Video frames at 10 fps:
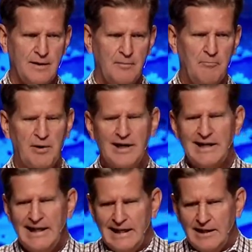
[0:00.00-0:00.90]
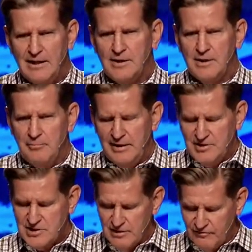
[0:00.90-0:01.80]
but in the
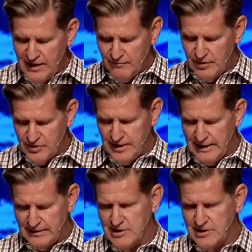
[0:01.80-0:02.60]
midst of everything.